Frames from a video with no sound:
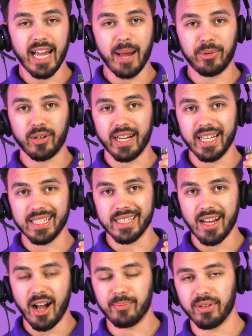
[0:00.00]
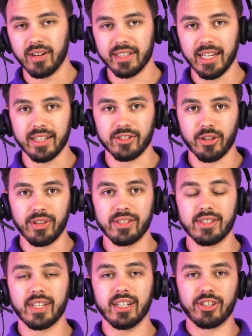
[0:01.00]
adapter is not plugged in. So
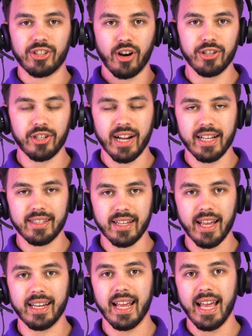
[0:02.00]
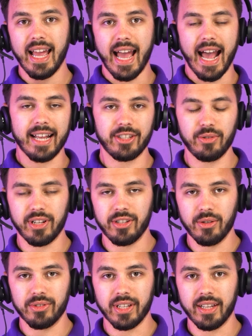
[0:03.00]
this is gonna charge your headset as you can
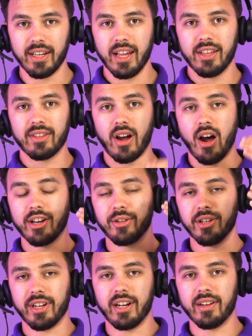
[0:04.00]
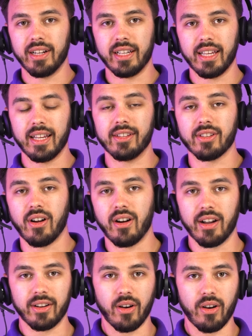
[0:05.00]
use it. The audio you're hearing is
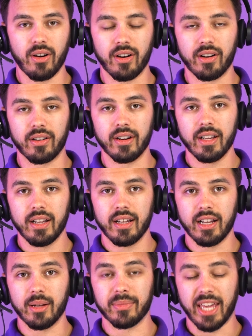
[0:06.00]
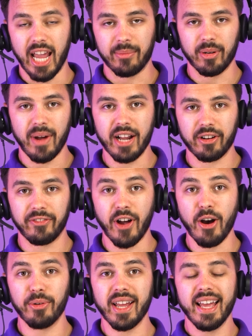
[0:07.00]
on our um, camera
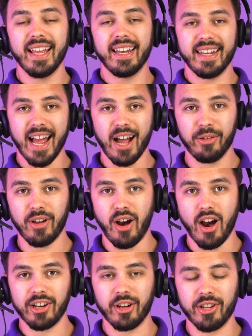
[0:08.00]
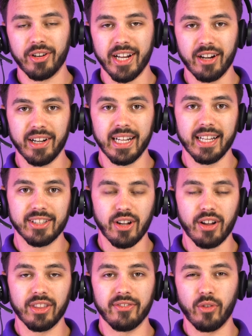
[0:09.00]
microphone. Now the audio you're hearing is
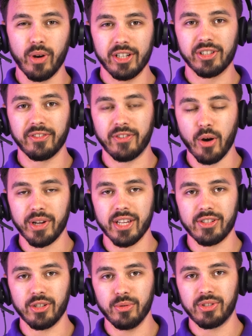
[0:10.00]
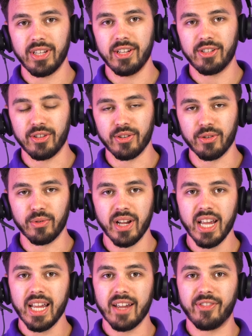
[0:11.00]
on the Voyager Focus UC2.
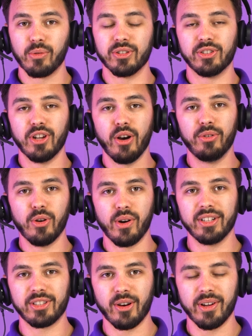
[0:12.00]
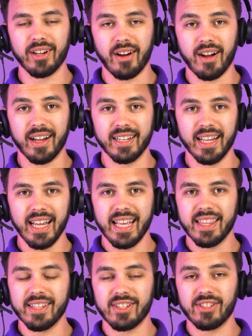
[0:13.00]
If there was no noise going on,
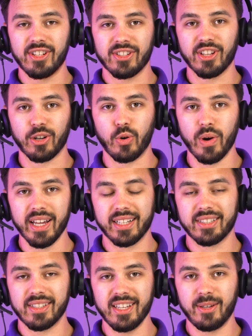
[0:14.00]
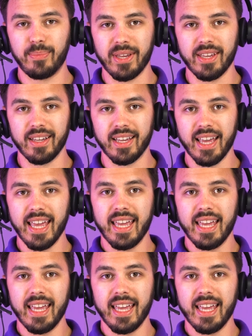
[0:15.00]
this is just a quick sneak peek